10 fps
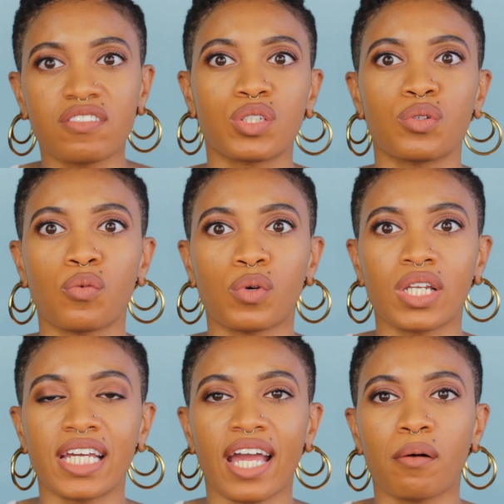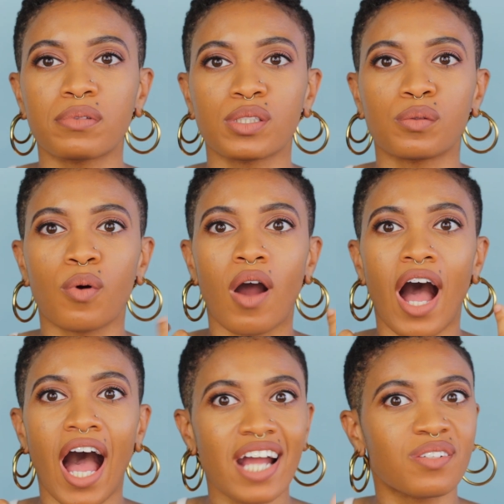to really help to
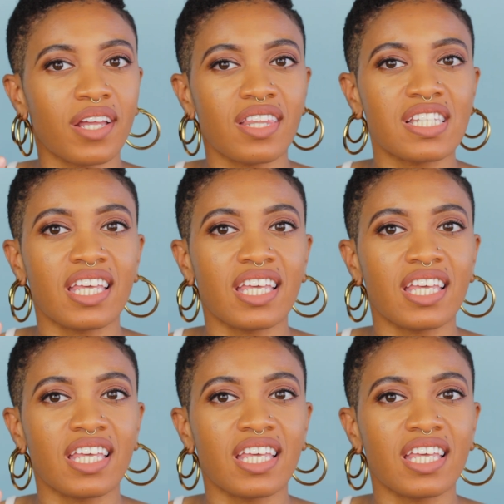hydrate the